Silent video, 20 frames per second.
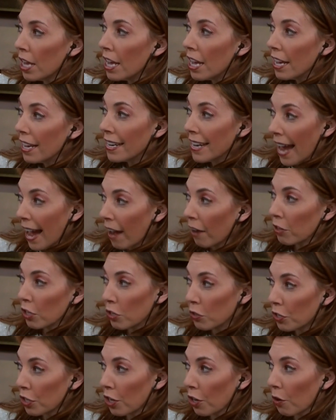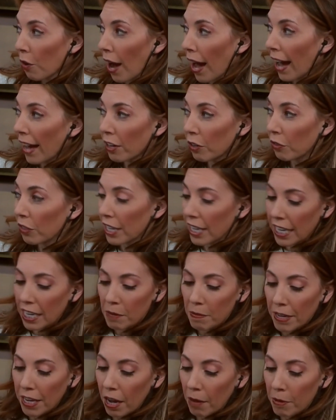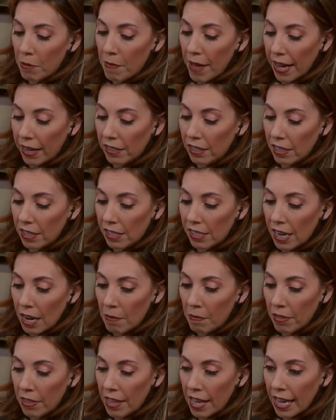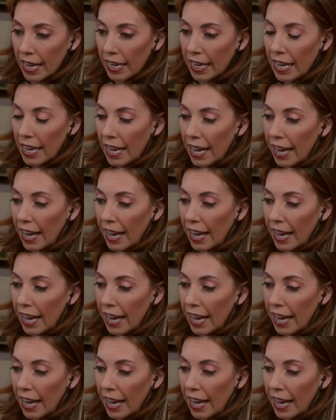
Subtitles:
Now you do. I don't think he'd be coming back to the same thing.